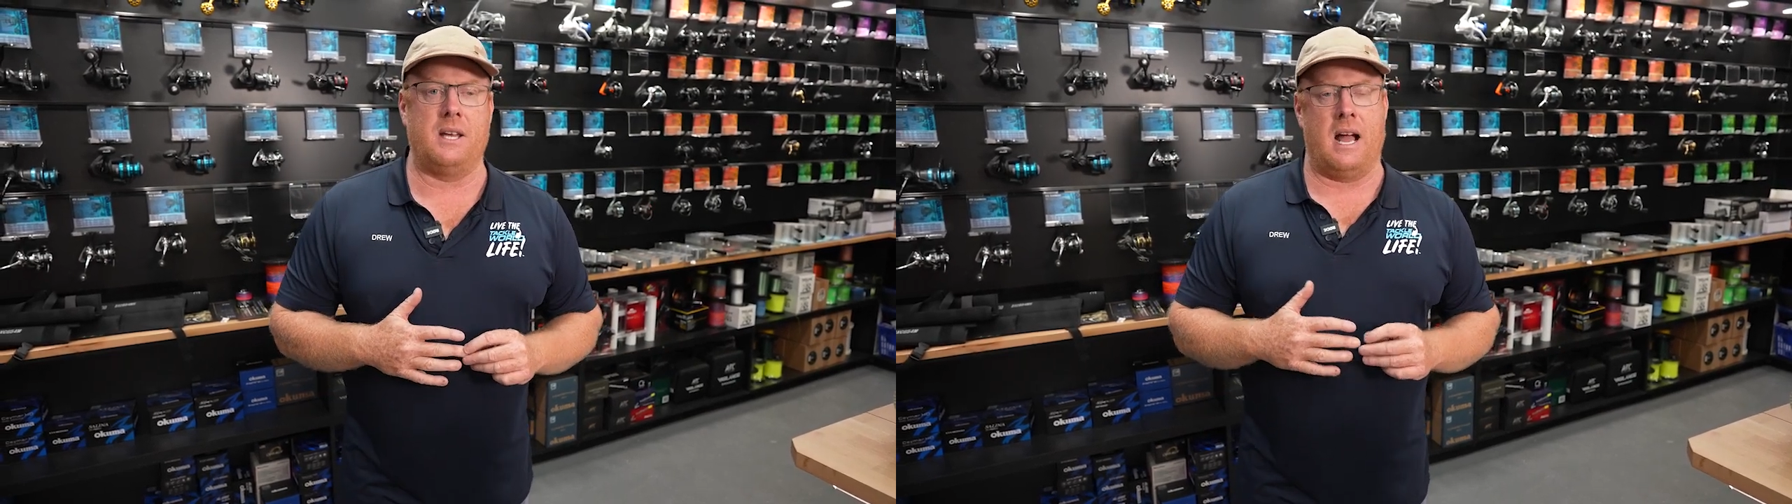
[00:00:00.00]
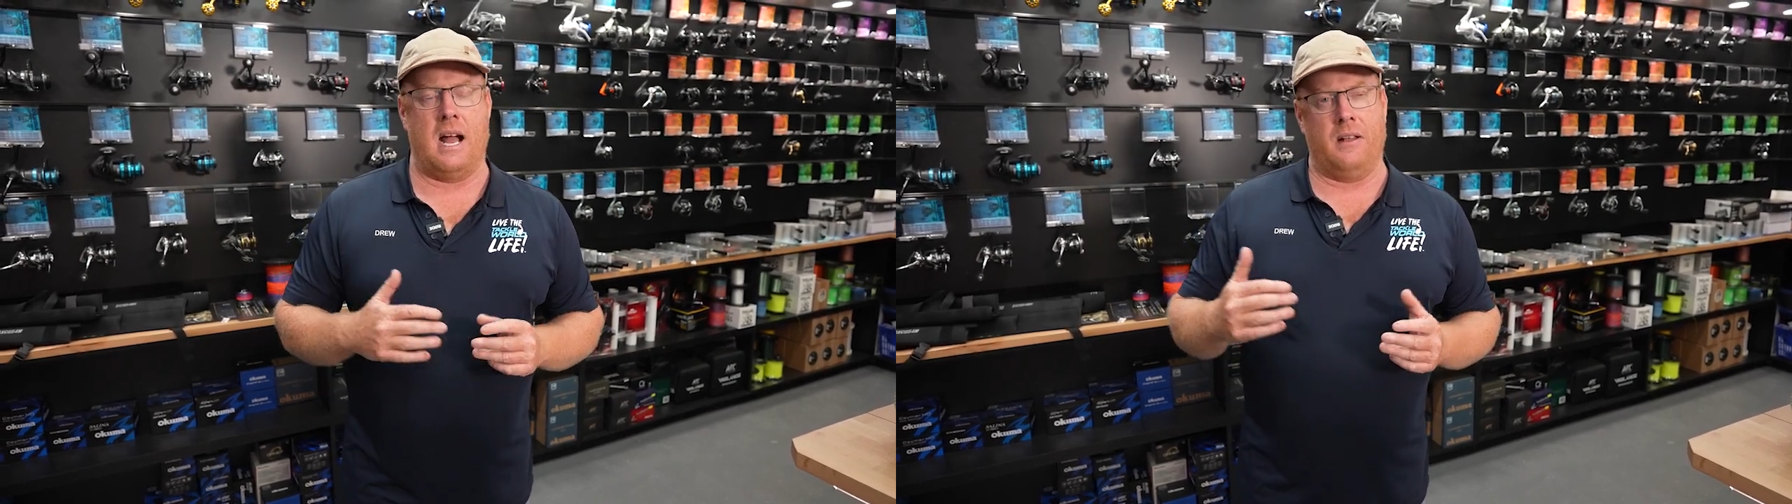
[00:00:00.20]

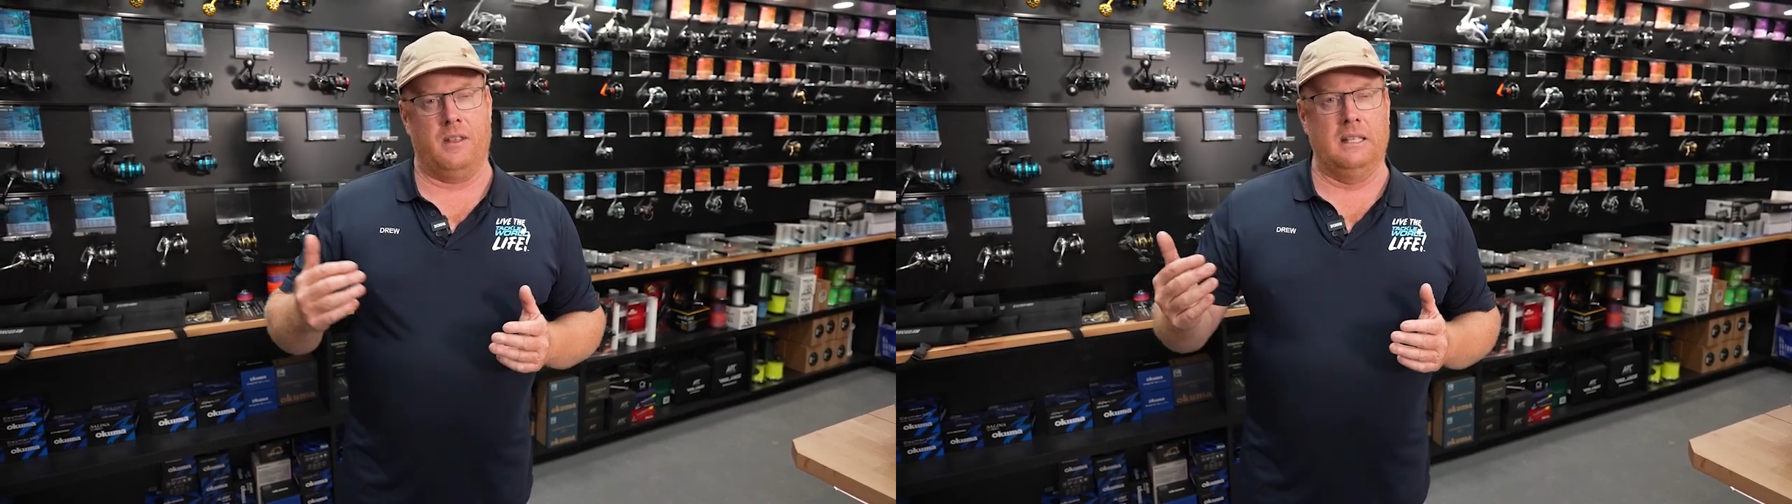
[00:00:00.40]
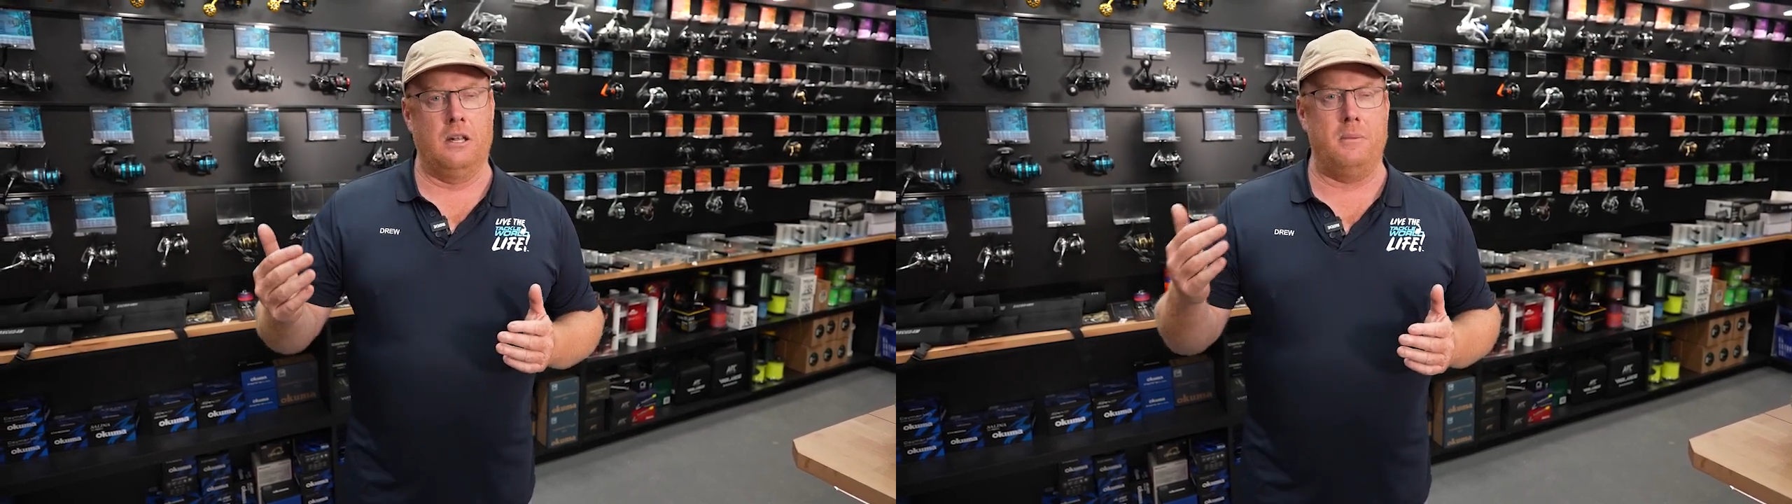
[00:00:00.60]

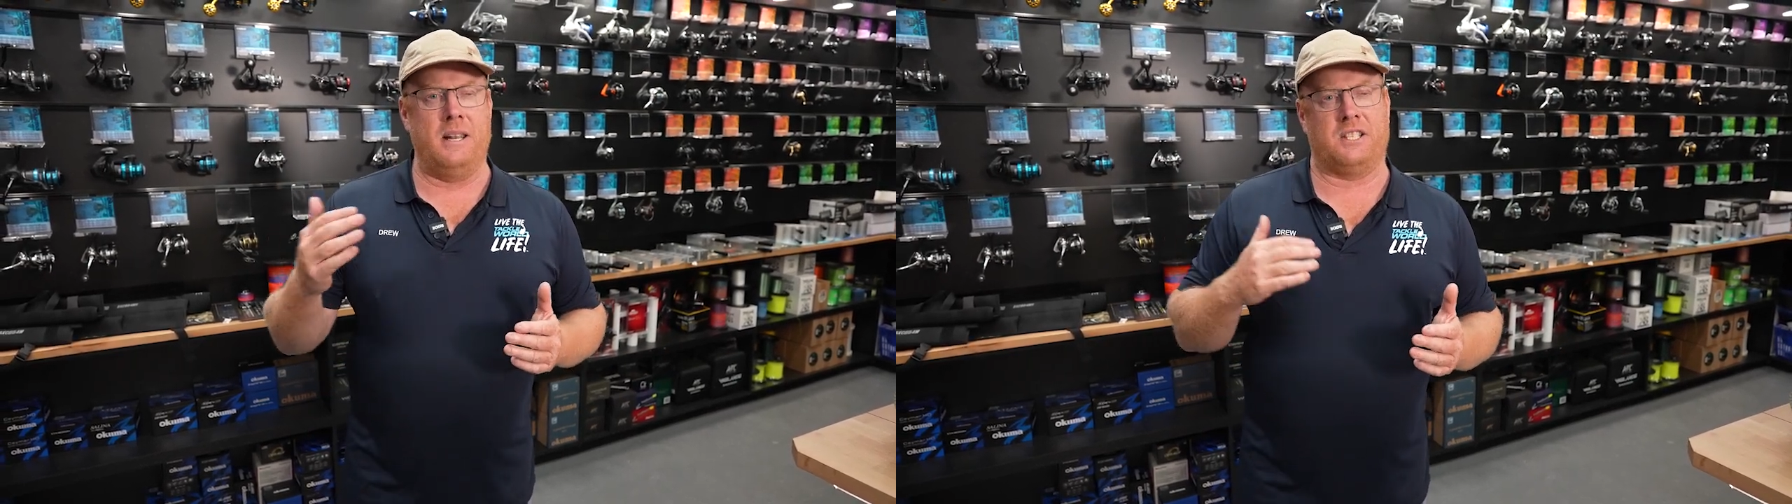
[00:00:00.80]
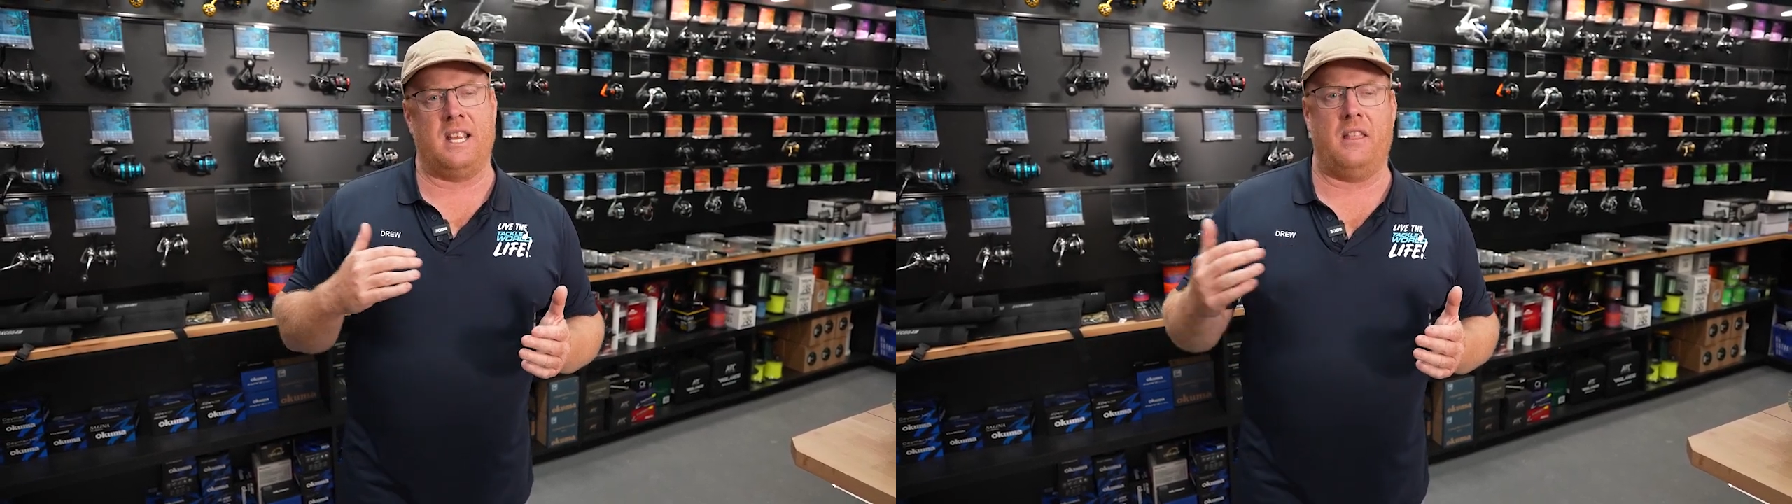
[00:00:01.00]
the little bit
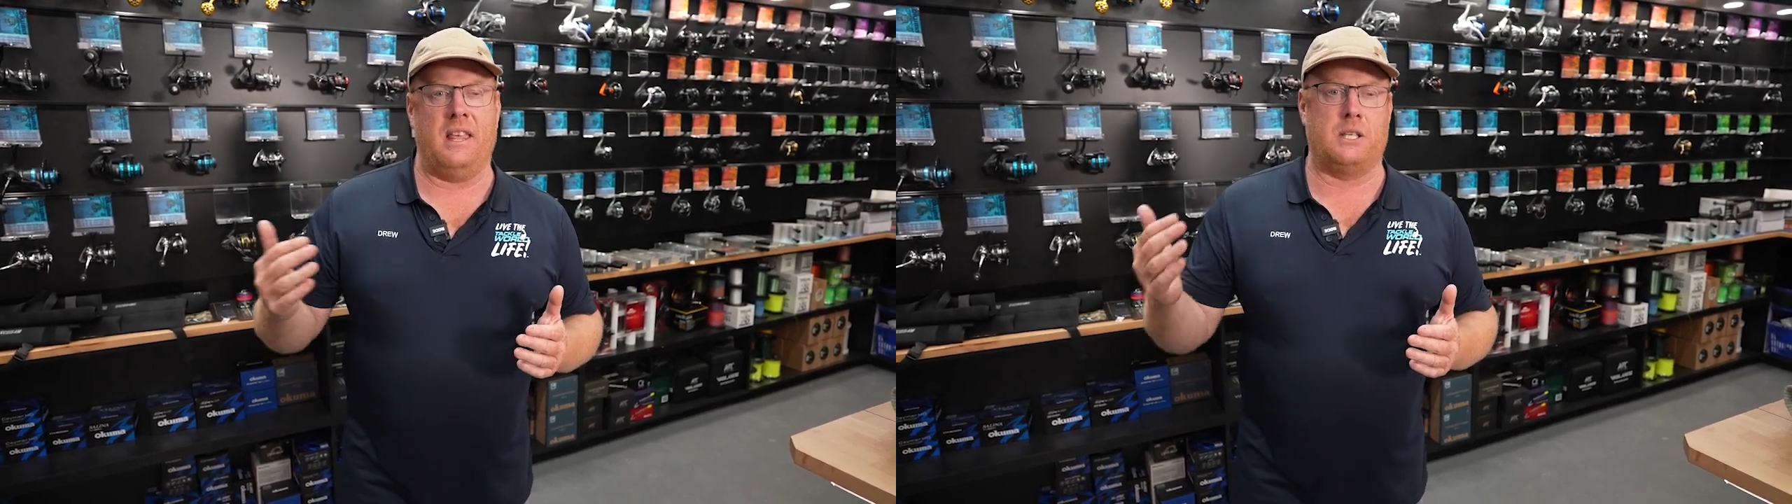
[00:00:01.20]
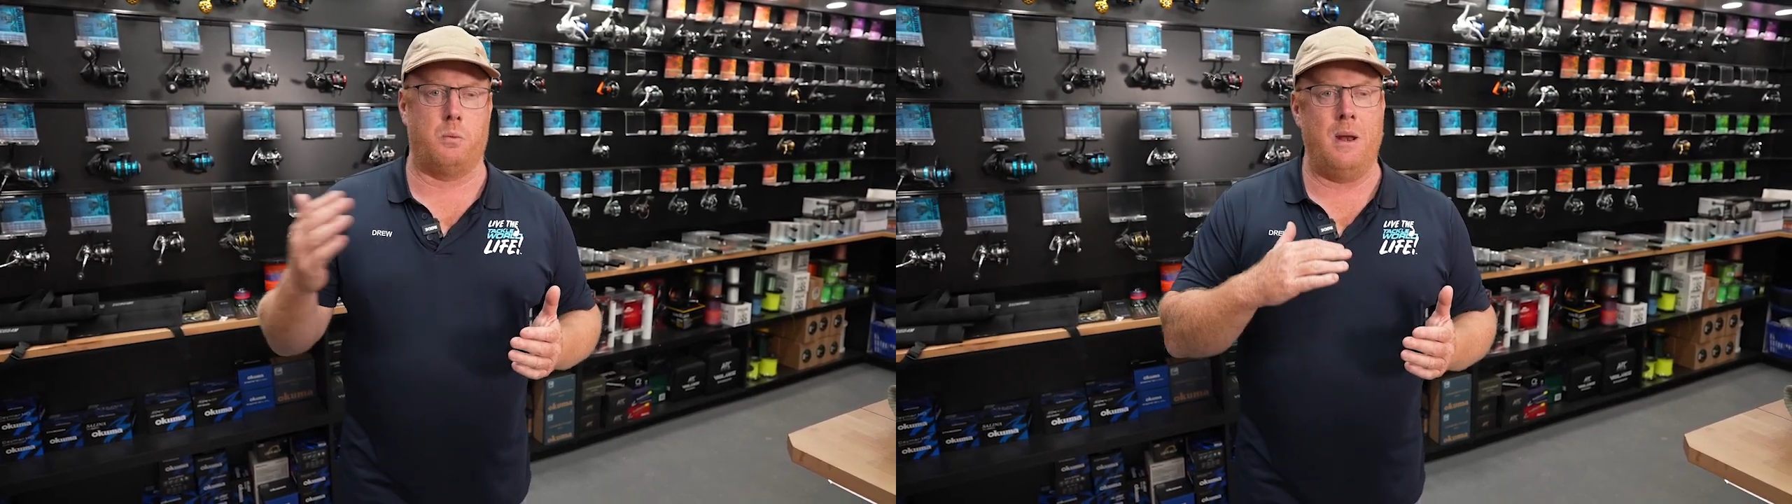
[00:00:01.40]
of southeast